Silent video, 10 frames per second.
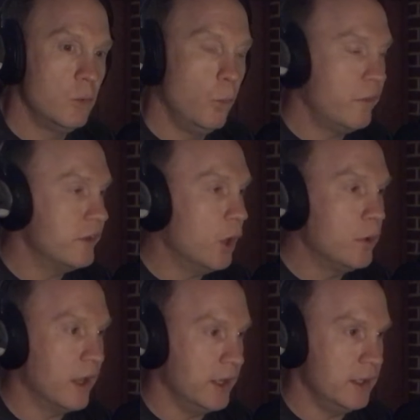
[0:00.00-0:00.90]
with no
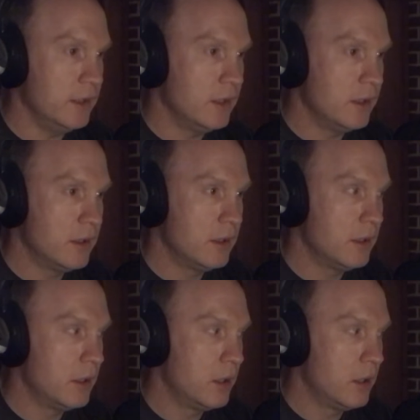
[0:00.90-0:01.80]
gain
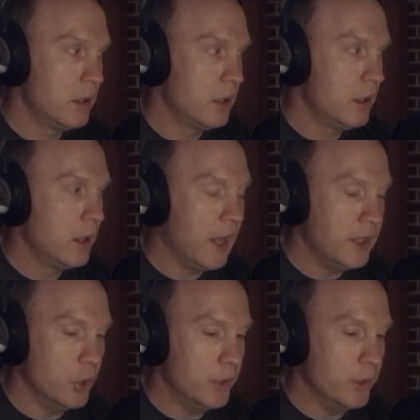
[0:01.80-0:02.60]
and no